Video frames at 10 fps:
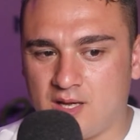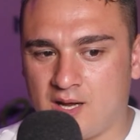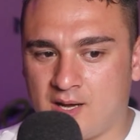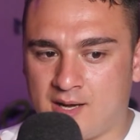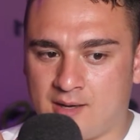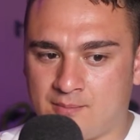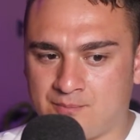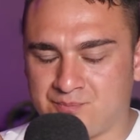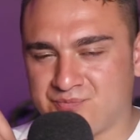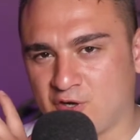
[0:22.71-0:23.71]

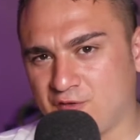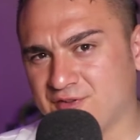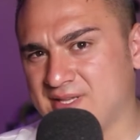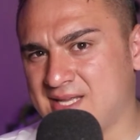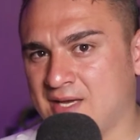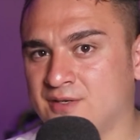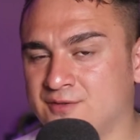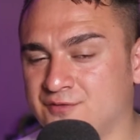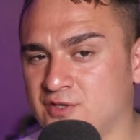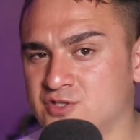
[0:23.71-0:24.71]
Hopefully down
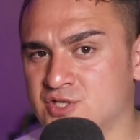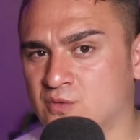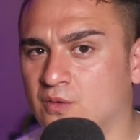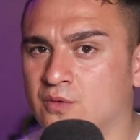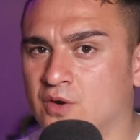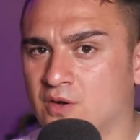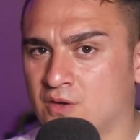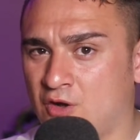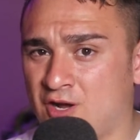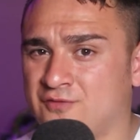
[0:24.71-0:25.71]
in the future we'll go
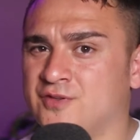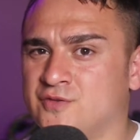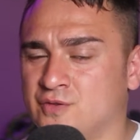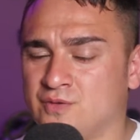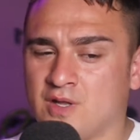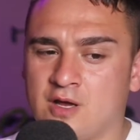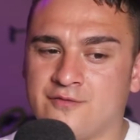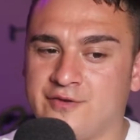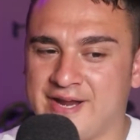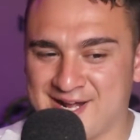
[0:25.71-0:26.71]
live and do
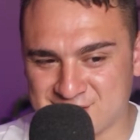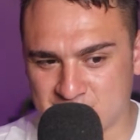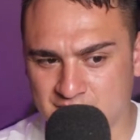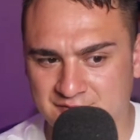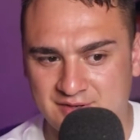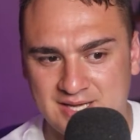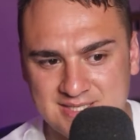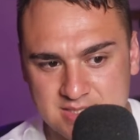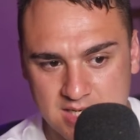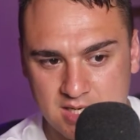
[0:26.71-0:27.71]
live reaction of
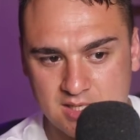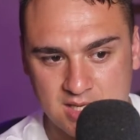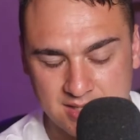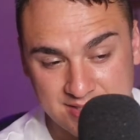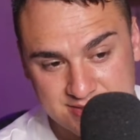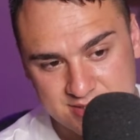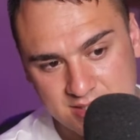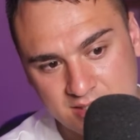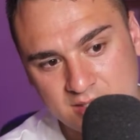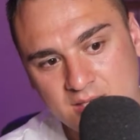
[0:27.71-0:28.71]

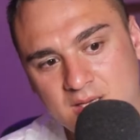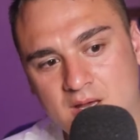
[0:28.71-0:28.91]
Lalisa